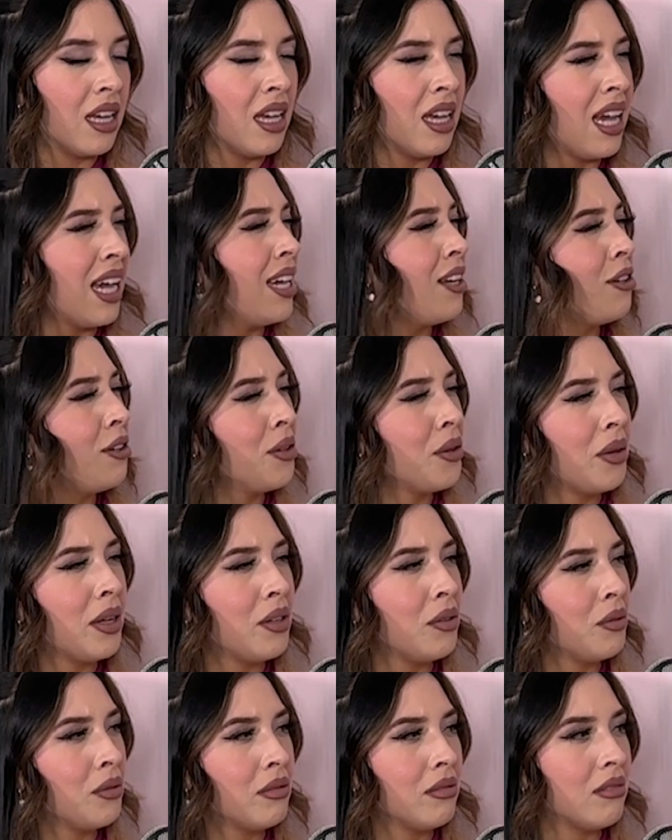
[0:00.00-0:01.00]
I don't know. I
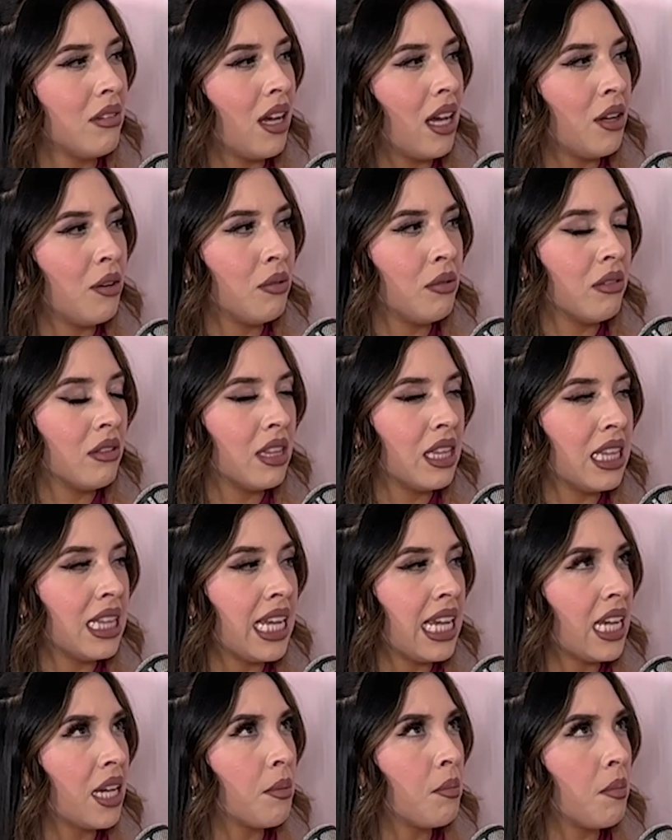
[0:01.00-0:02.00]
don't
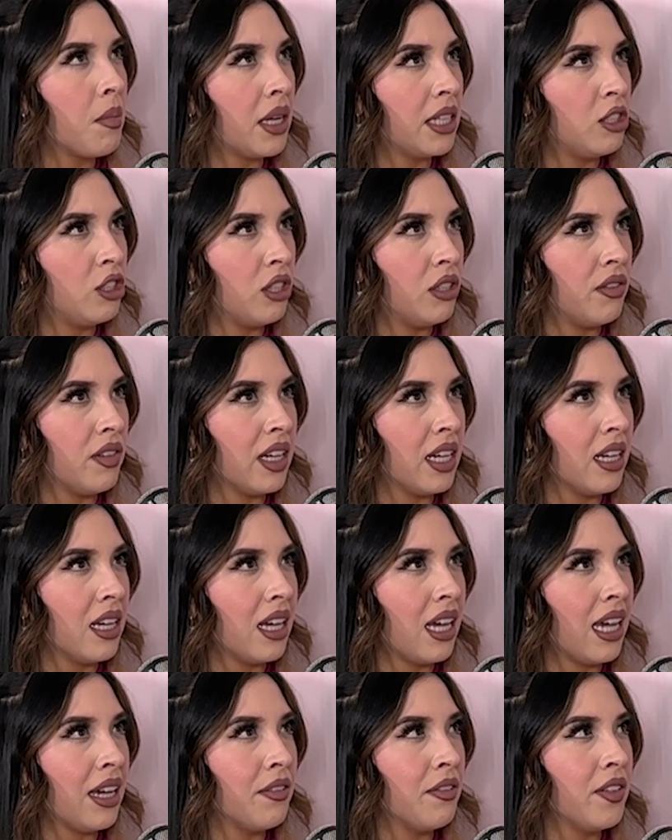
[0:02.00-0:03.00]
think much of it.
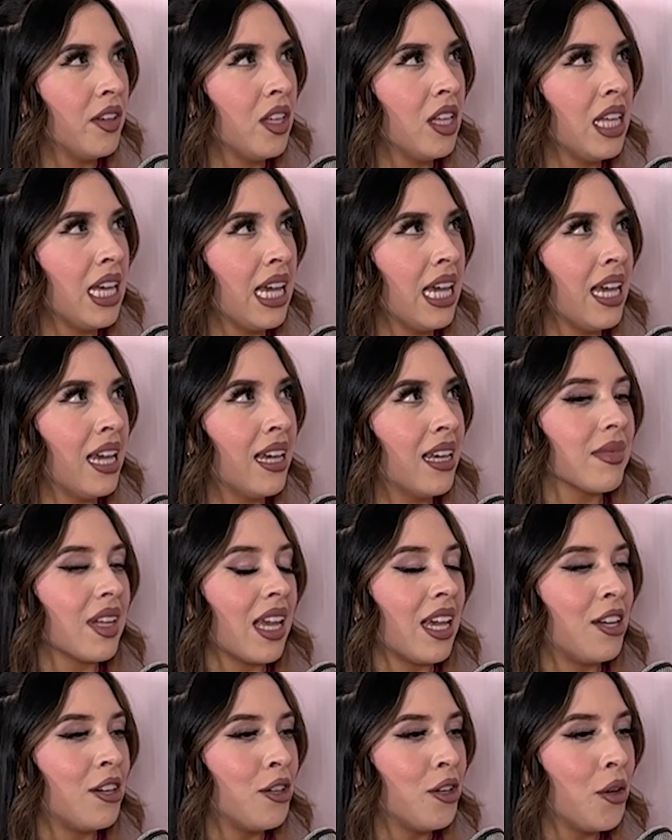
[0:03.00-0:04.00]
I feel like,
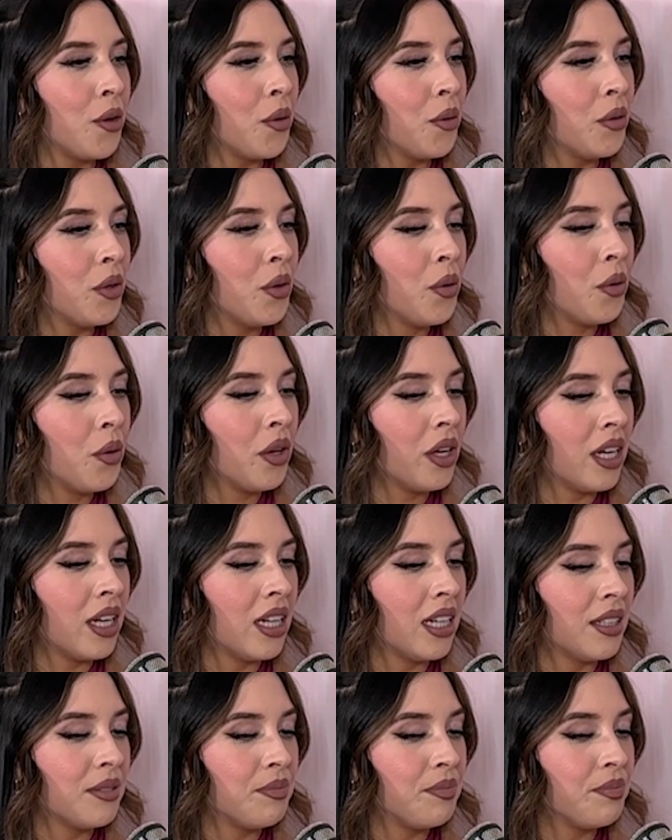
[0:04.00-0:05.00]
I don't know,
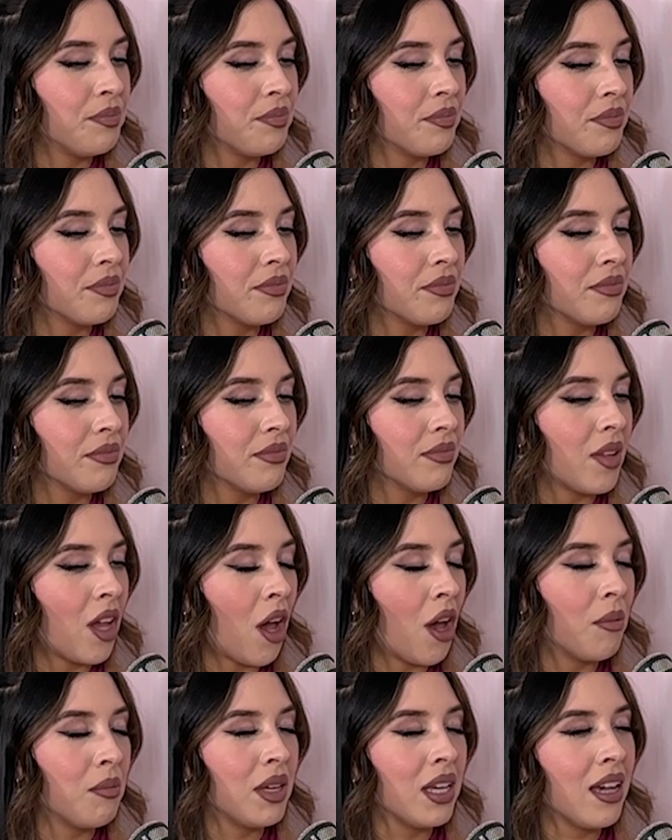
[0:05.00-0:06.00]
your
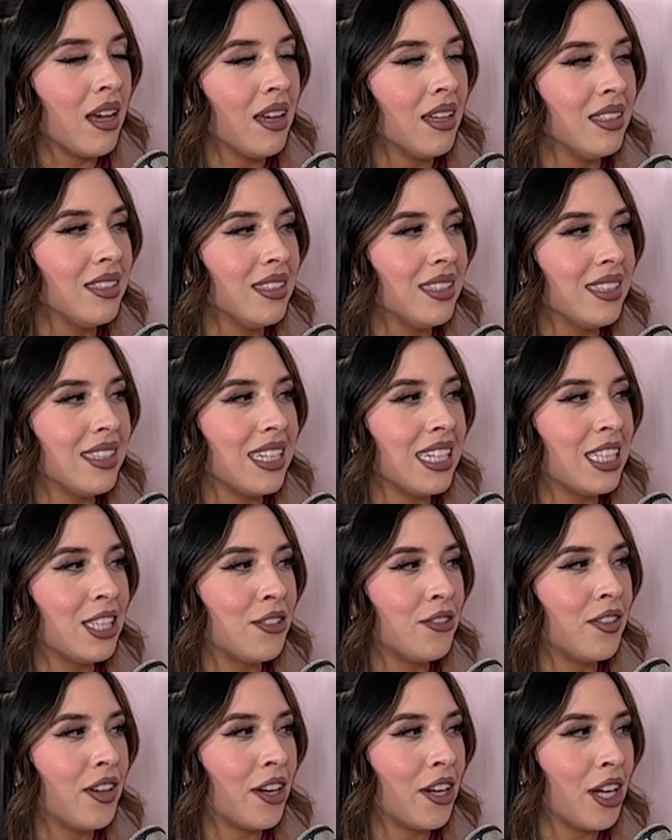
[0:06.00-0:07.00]
ambiance
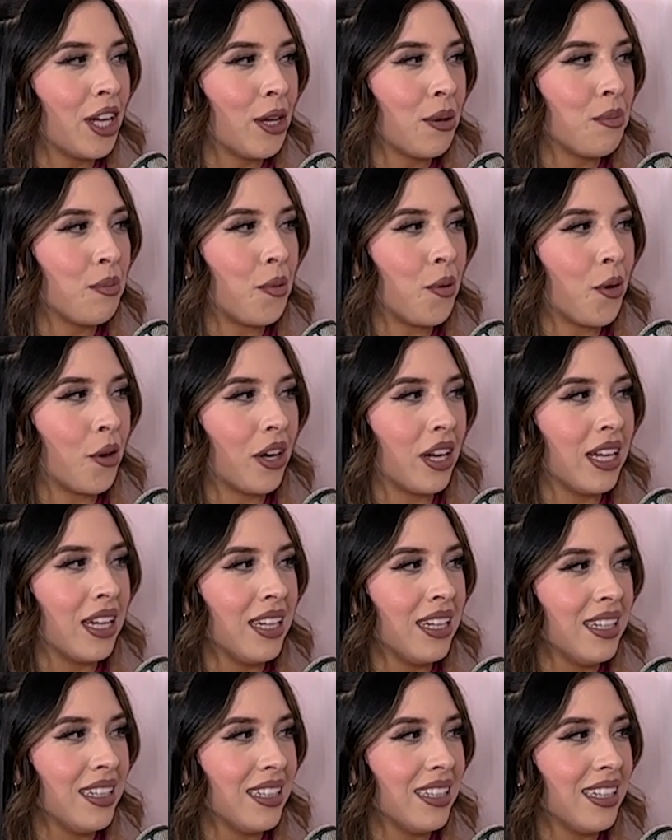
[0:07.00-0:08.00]
is very
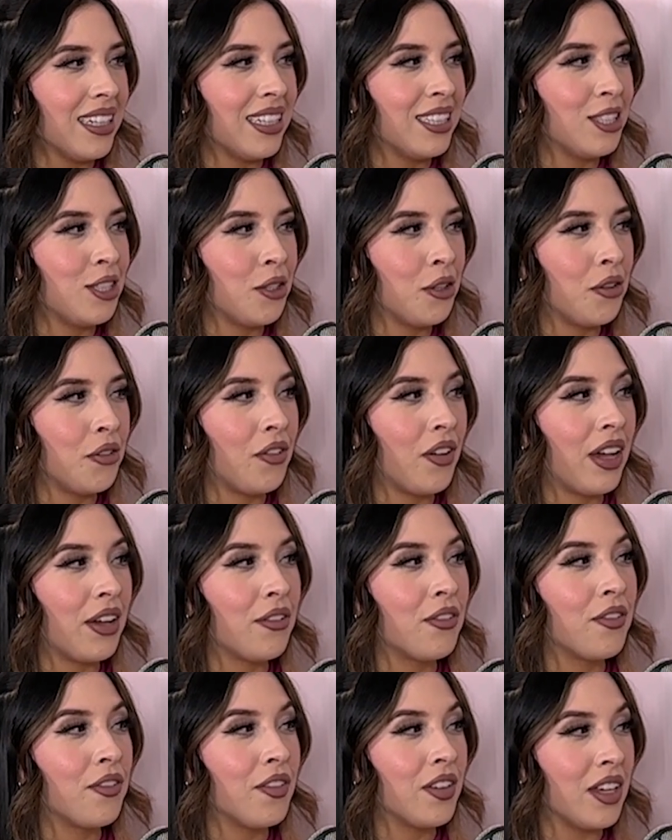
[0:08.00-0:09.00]
important. And so if I
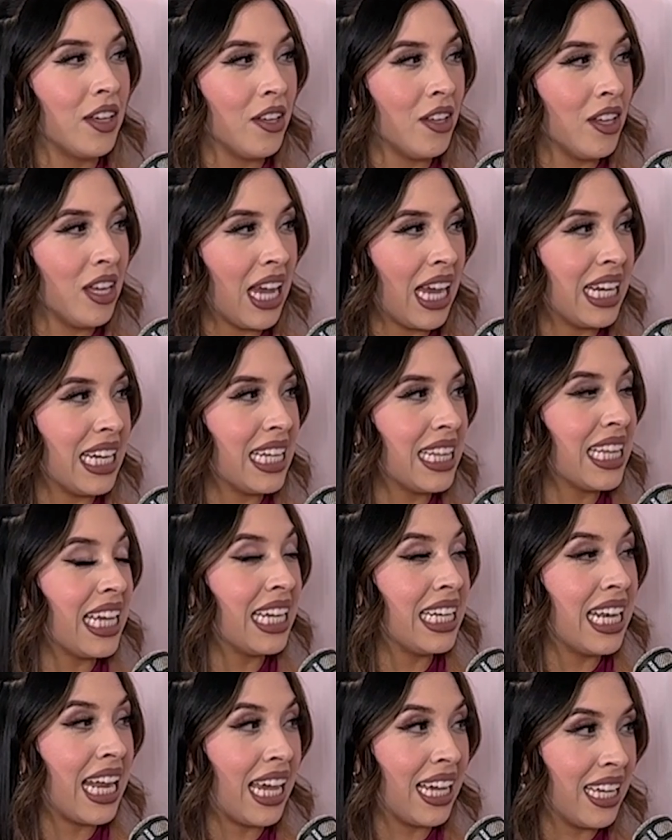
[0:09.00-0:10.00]
feel
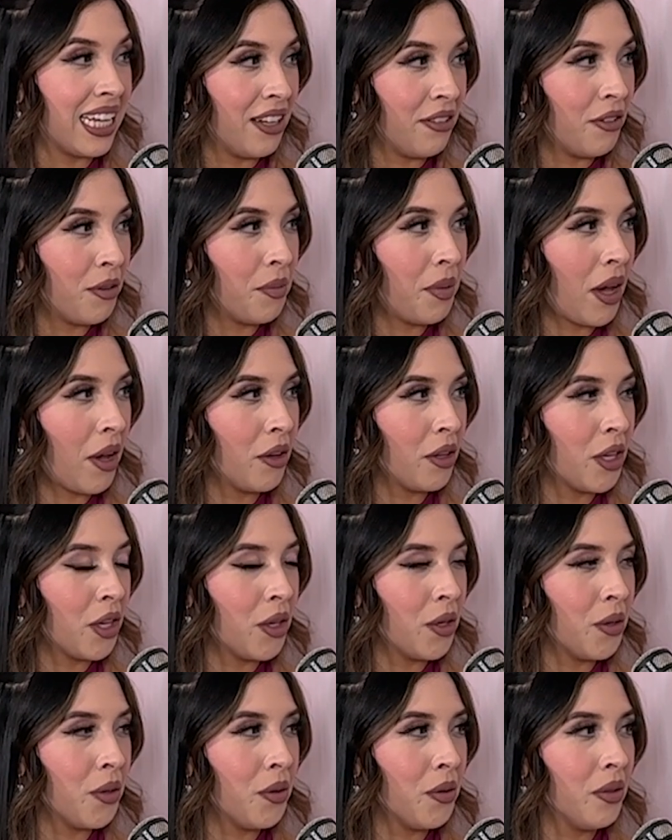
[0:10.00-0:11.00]
anything negative about
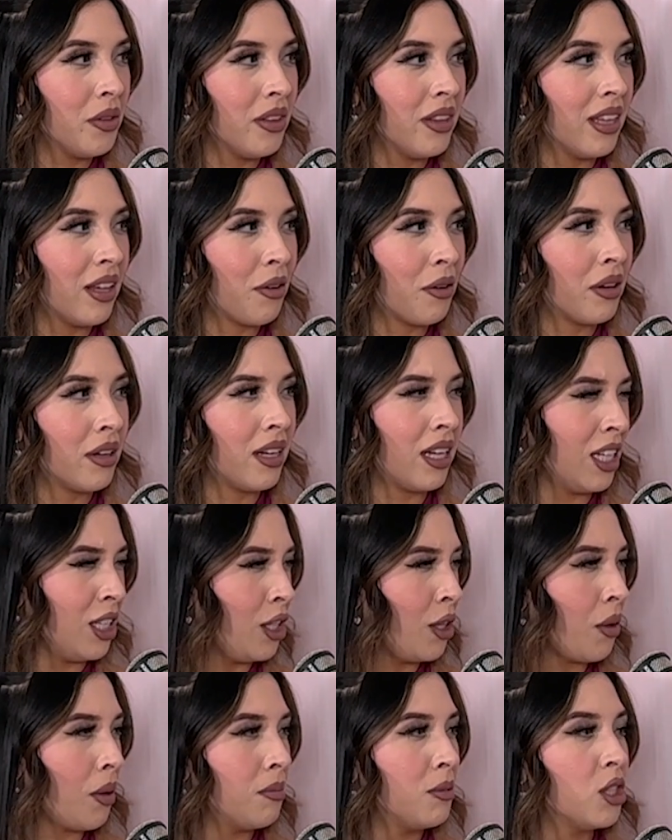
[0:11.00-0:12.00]
you, or,
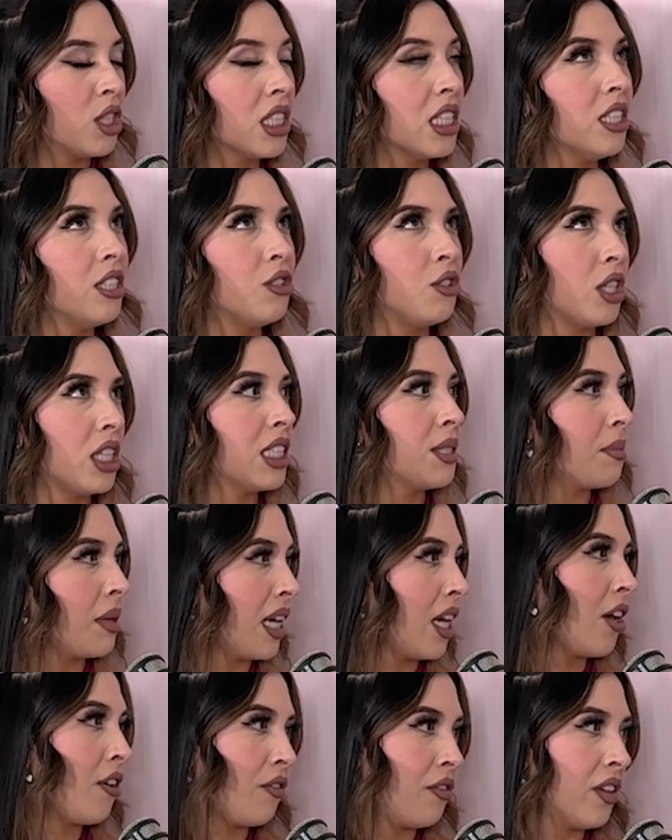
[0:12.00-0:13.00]
I'm just going to trust my
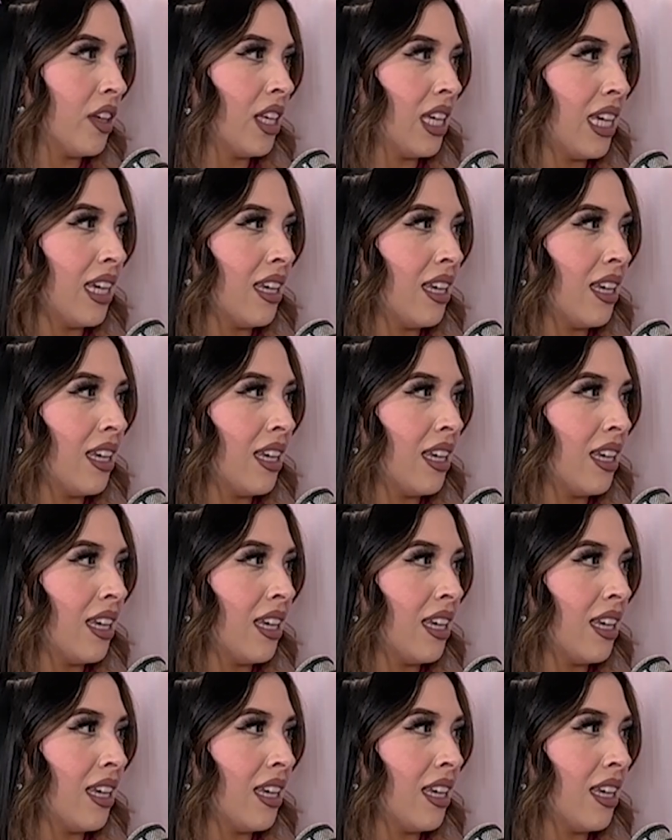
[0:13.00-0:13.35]
gut feeling.